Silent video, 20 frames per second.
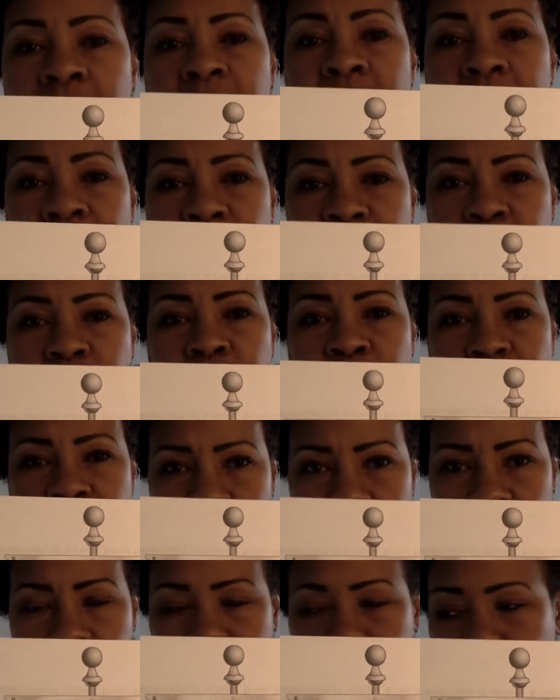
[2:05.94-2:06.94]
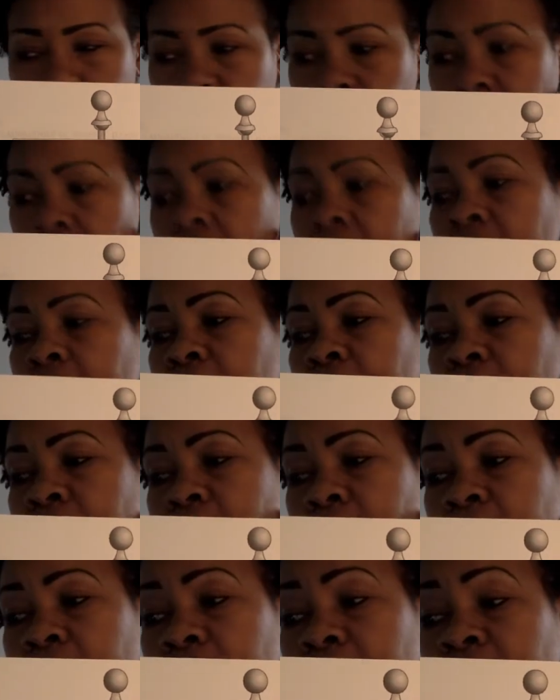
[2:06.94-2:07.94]
the other cheek.
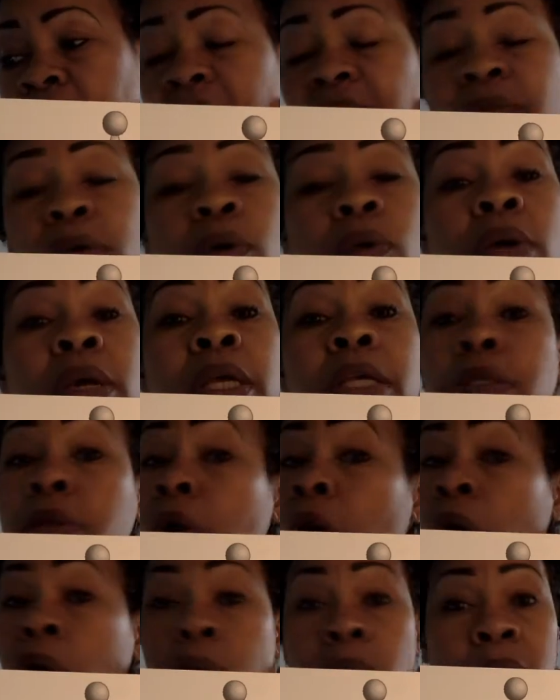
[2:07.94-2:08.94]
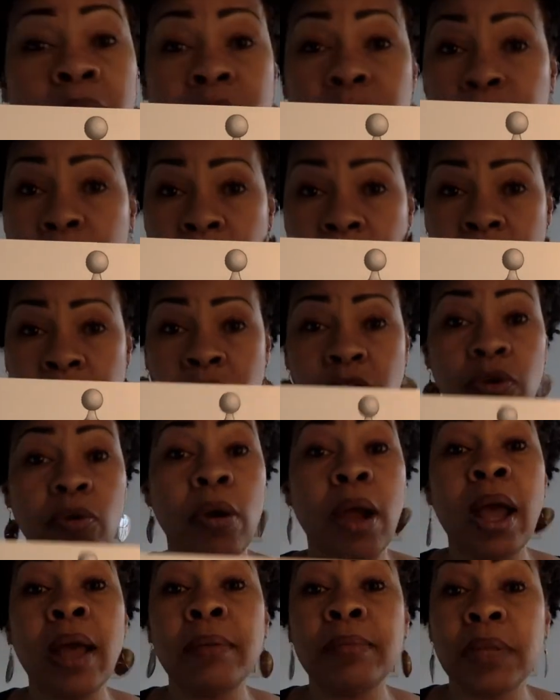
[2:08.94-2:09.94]
Evil is always punished.
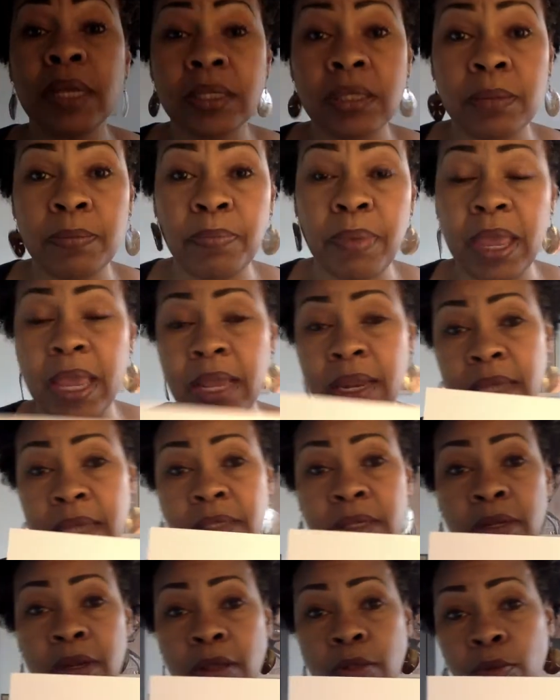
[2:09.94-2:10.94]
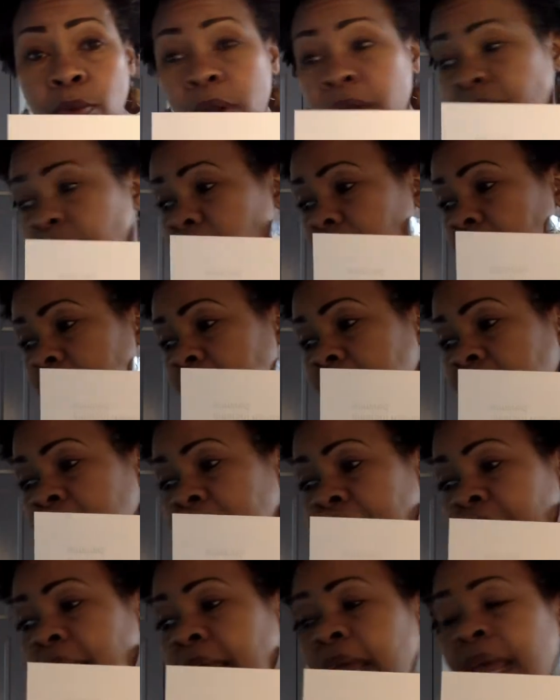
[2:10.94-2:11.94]
Crime doesn't pay. That's another way of looking at that.
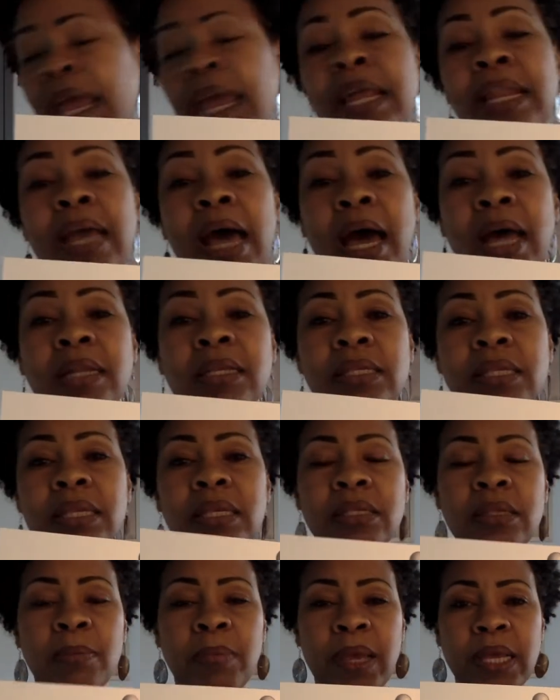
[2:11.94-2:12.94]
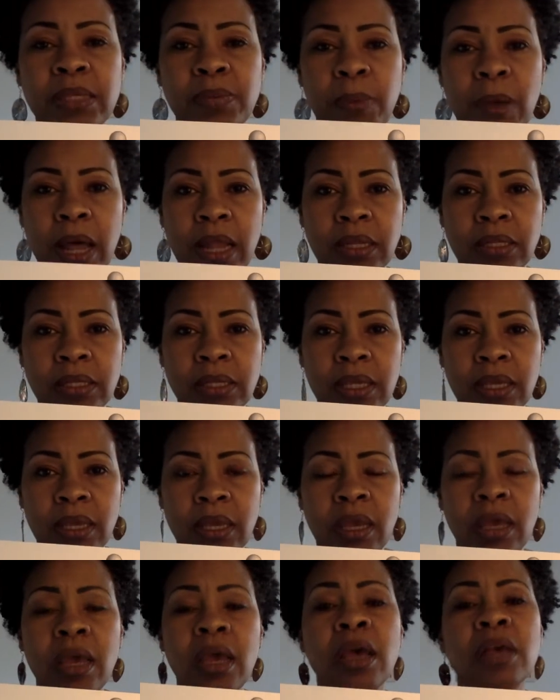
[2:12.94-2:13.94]
And honesty is the best policy.
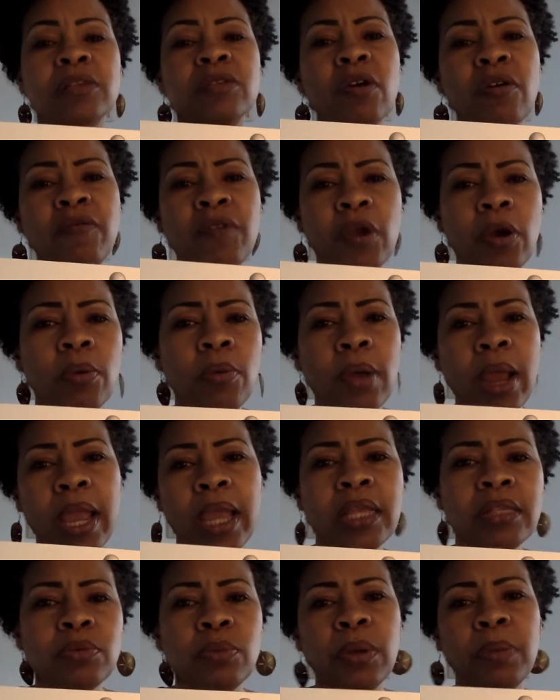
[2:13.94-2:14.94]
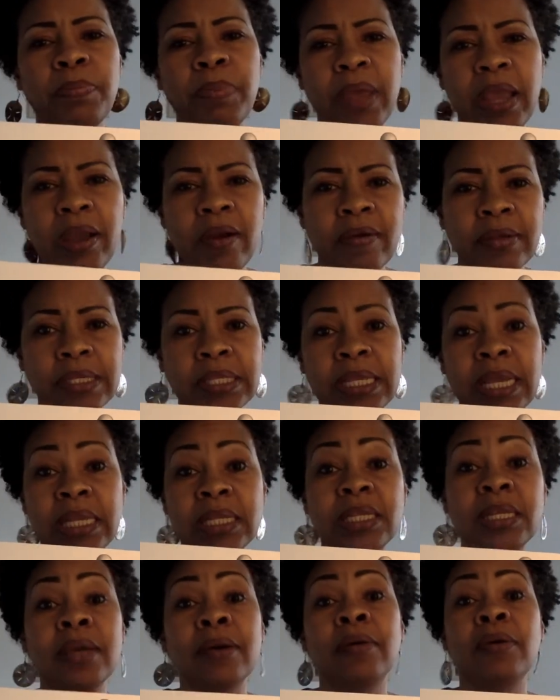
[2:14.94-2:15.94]
So if you're raised with parents that
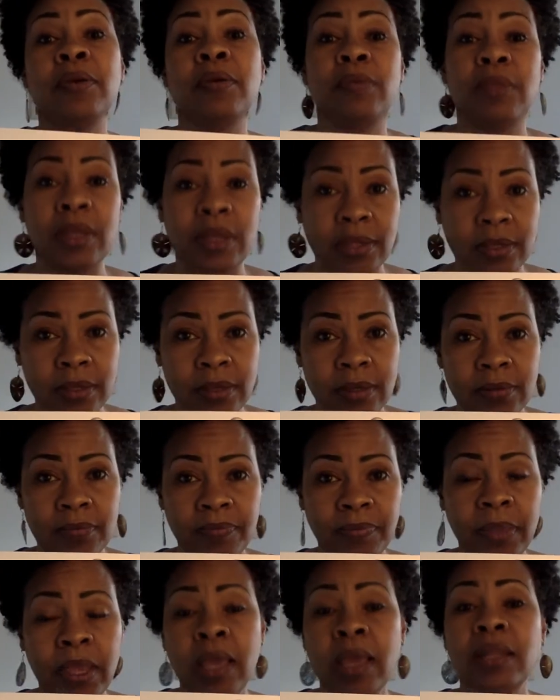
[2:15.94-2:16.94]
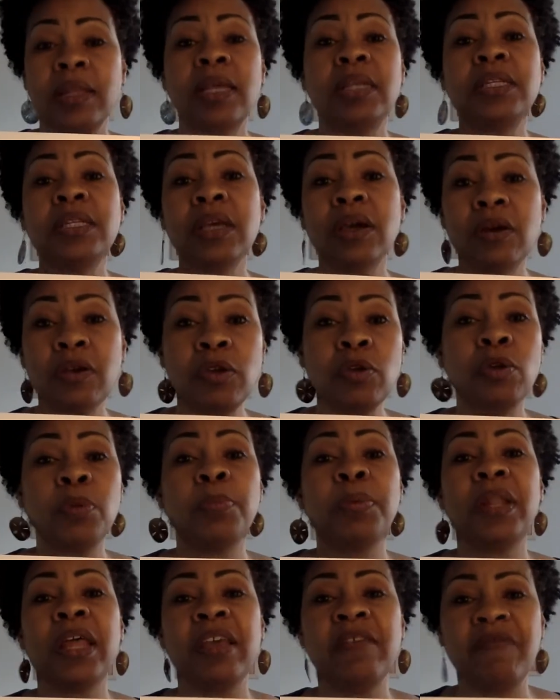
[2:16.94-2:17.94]
tell you this, that tell you to
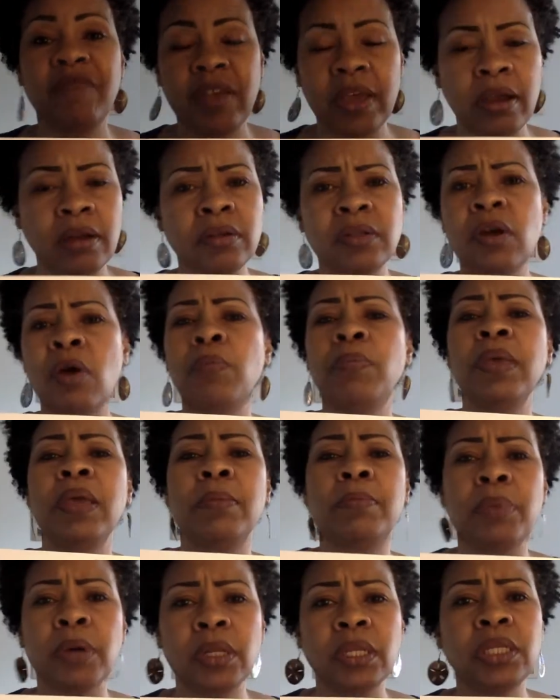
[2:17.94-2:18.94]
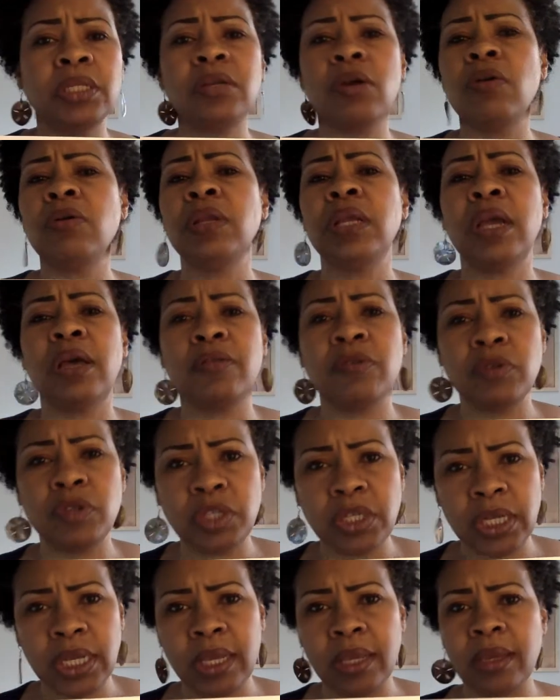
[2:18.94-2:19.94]
play fair, don't be a bully, turn the other
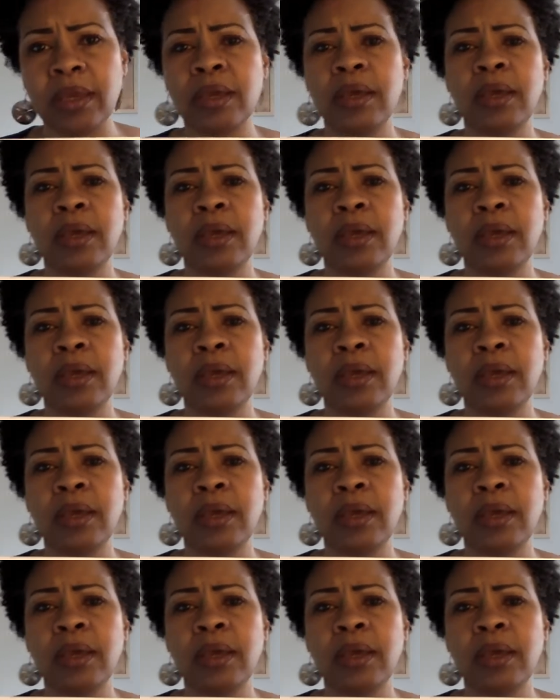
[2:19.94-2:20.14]
cheek,